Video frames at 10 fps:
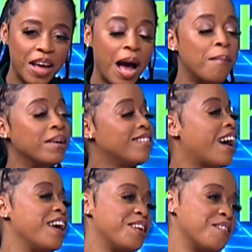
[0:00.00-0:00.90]
I'm
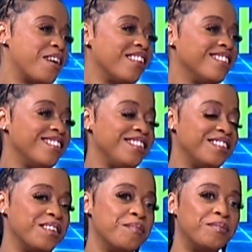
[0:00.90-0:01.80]
excited about the
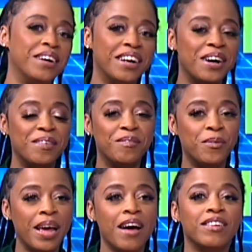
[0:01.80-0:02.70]
season, but
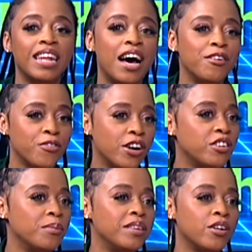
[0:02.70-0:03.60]
we have a lot of
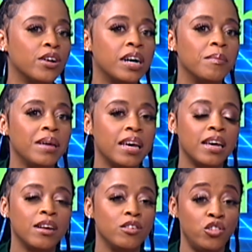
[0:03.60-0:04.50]
freshmen that are coming
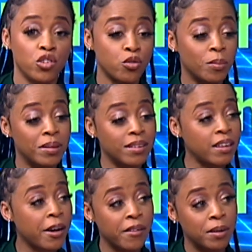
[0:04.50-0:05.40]
in just from this
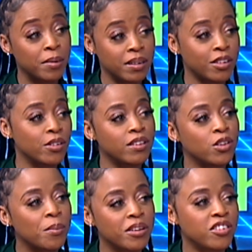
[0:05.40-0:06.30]
area because there is
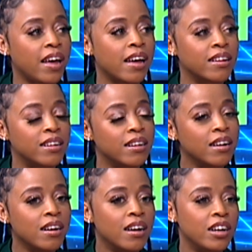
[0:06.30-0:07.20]
so much talent,
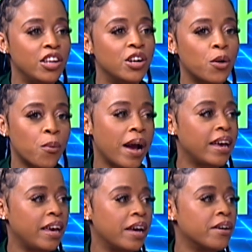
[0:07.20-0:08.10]
right
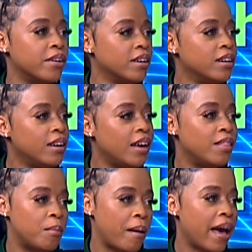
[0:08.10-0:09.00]
here in the